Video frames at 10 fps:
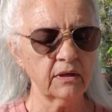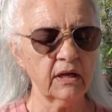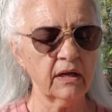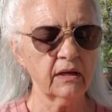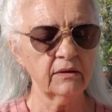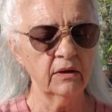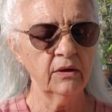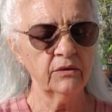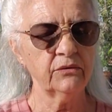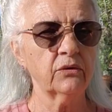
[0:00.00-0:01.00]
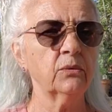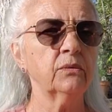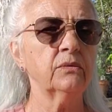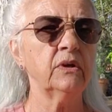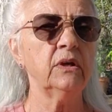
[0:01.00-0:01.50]
I had
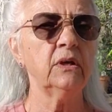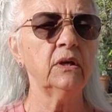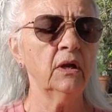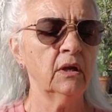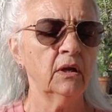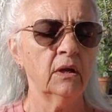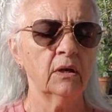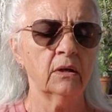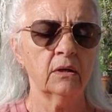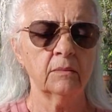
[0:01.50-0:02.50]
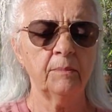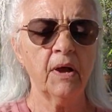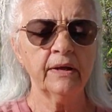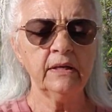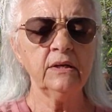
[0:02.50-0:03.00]
soaked the
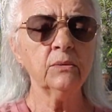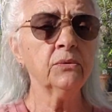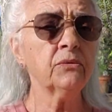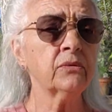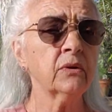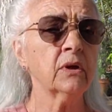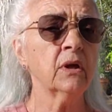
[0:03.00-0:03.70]
pine needles